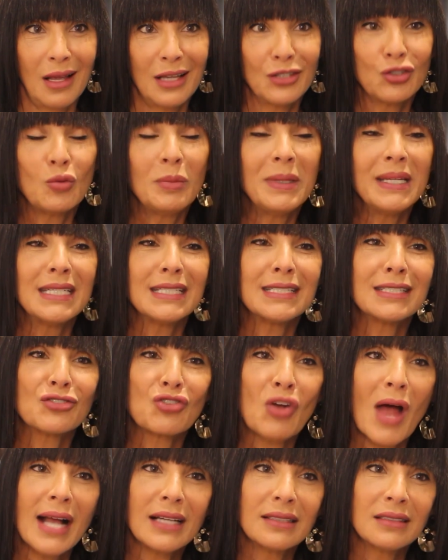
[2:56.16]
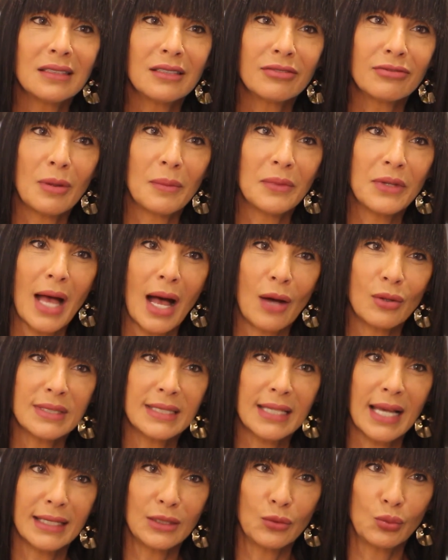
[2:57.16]
to be distracted from the
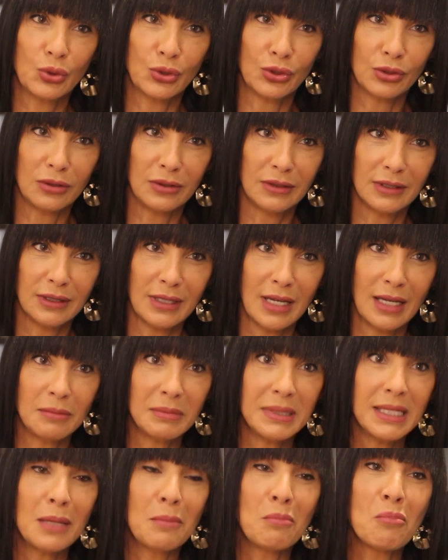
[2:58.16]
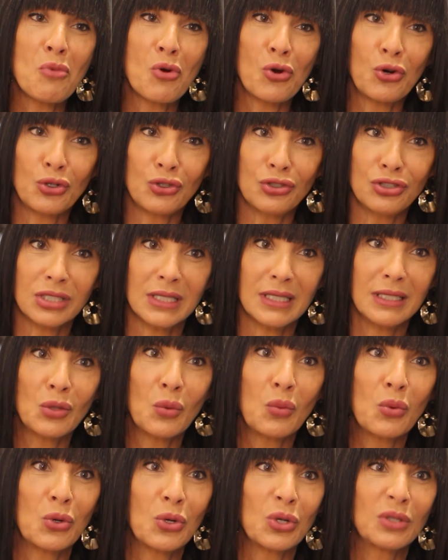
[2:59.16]
outside world and be immersed in
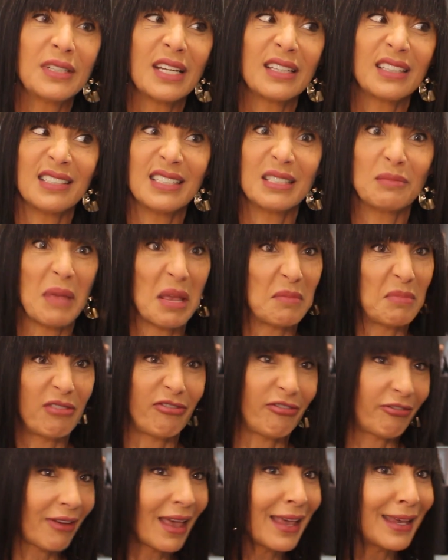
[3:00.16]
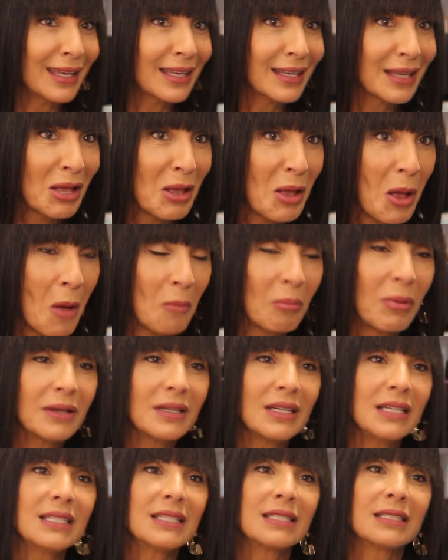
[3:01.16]
a world that is maybe fake,
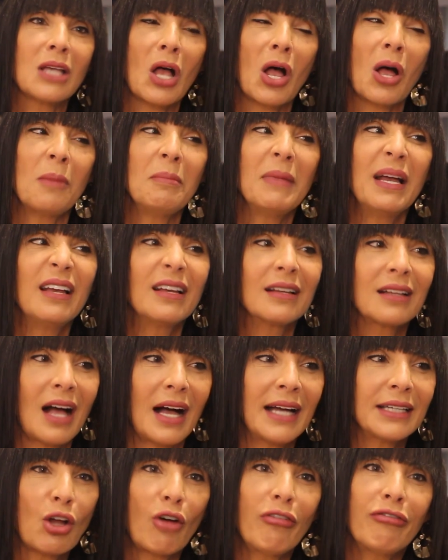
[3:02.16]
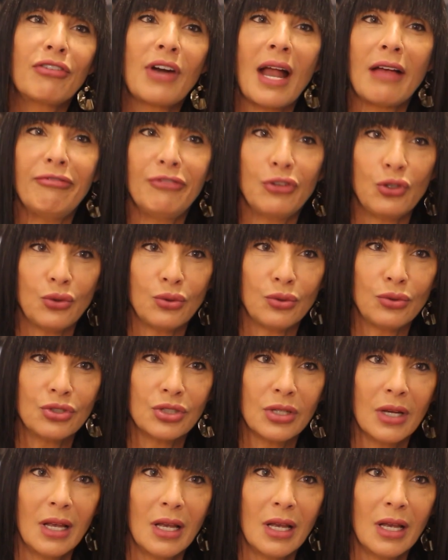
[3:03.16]
but it's a kind of refuge.